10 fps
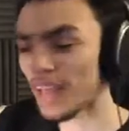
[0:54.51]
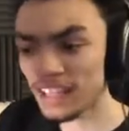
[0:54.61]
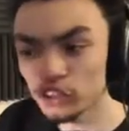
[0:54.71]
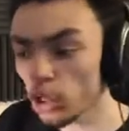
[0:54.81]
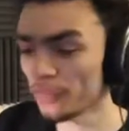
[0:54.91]

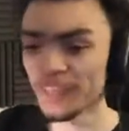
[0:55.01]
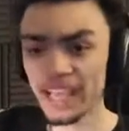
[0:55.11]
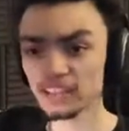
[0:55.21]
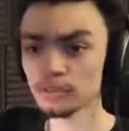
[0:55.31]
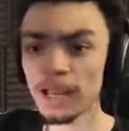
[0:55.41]
That nothing
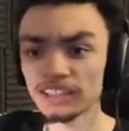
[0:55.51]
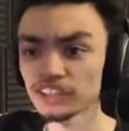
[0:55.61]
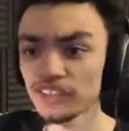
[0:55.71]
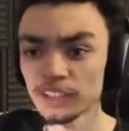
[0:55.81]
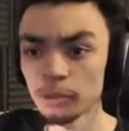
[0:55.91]
else
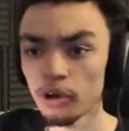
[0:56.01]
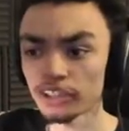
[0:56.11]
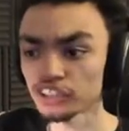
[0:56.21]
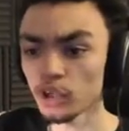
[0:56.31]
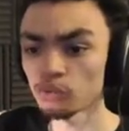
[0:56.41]
matters at this
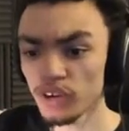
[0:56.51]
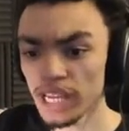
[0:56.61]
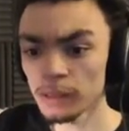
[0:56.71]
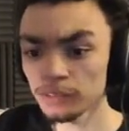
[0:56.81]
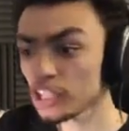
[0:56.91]
point. So
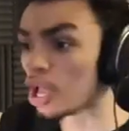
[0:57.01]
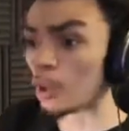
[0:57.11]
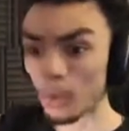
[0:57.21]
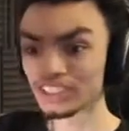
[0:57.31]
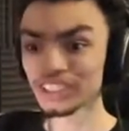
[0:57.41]
rims,
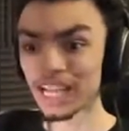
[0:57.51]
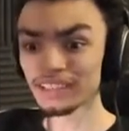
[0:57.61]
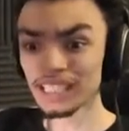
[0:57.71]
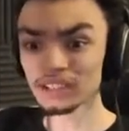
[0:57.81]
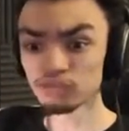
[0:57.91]
where'd you
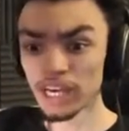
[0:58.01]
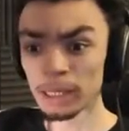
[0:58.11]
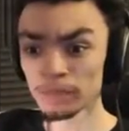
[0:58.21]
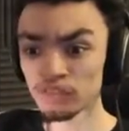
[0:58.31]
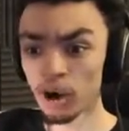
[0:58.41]
get these
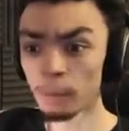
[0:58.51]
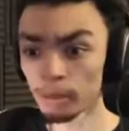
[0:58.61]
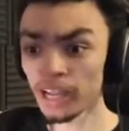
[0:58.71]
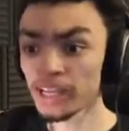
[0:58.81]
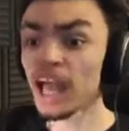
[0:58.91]
rims from,
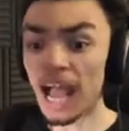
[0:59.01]
bruh?